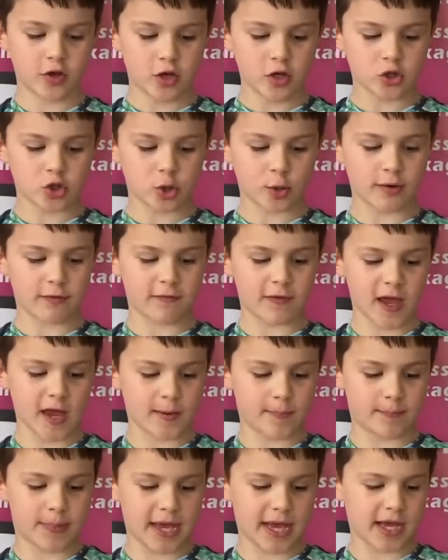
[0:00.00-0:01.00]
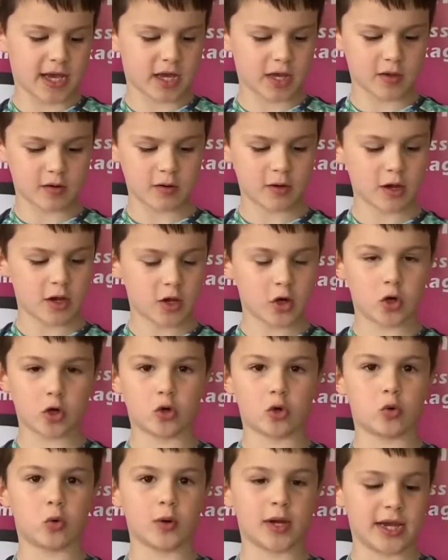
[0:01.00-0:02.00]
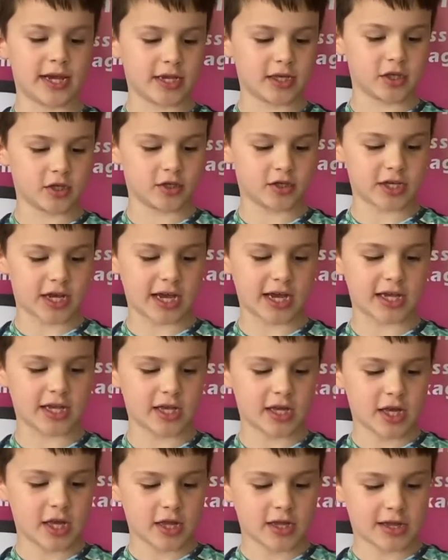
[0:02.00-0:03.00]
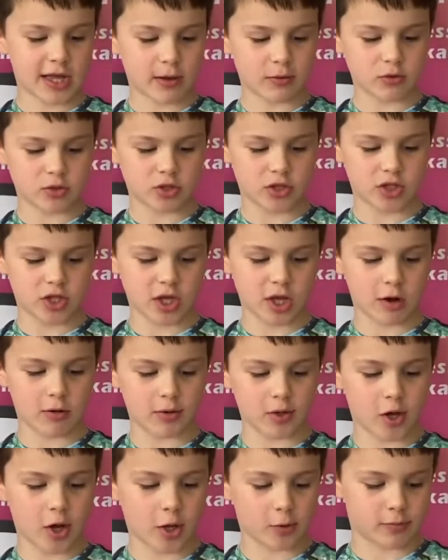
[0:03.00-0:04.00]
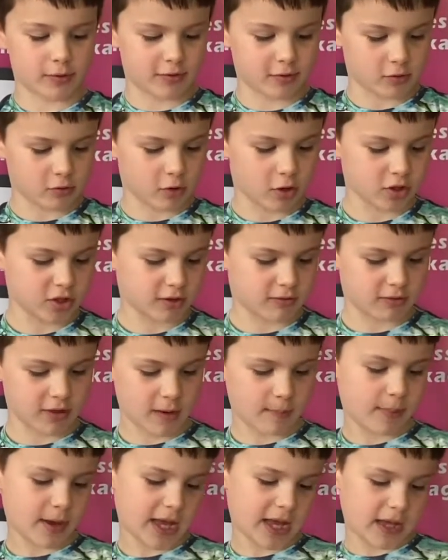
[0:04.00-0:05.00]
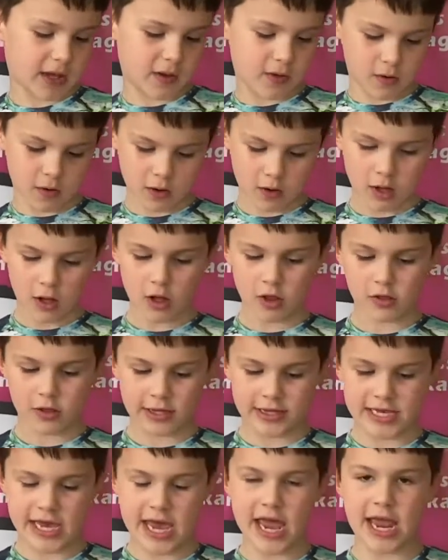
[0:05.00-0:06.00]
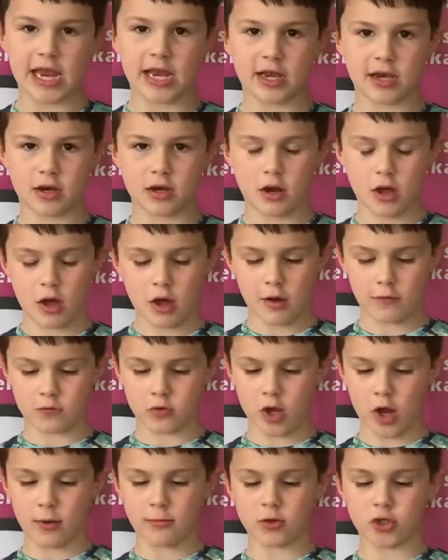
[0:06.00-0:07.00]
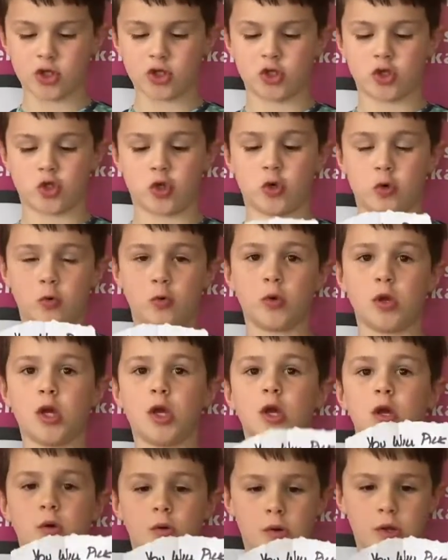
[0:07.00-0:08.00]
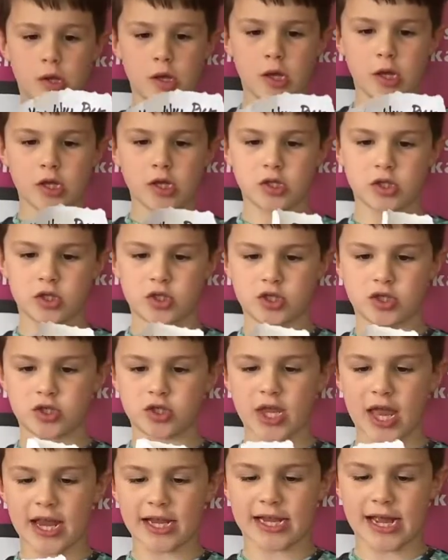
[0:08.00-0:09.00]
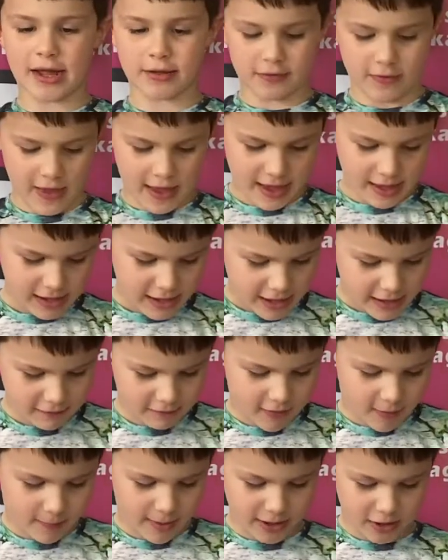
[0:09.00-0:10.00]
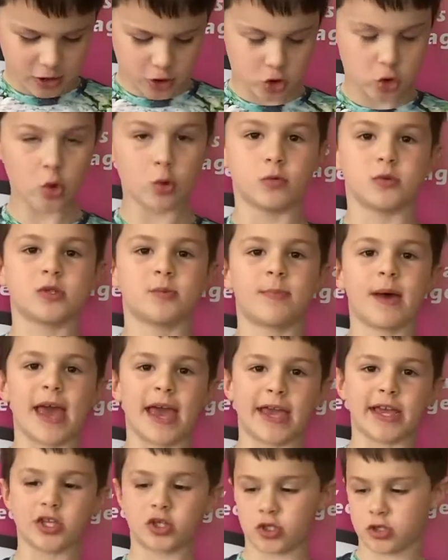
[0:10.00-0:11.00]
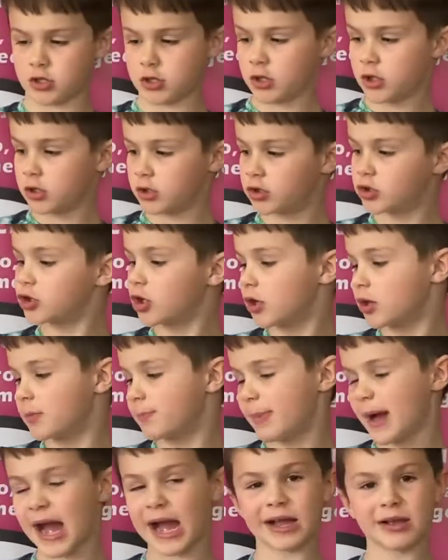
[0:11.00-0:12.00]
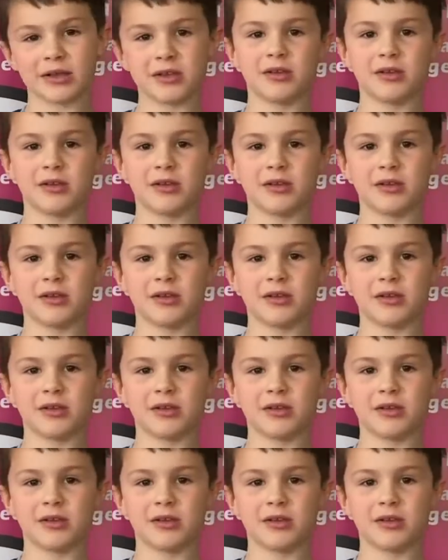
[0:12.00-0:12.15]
So if they pick Queen, you say that was the only card with the cross. If they pick the Ten of Diamonds, you take out that. If they pick the Two of Spades, you show the back.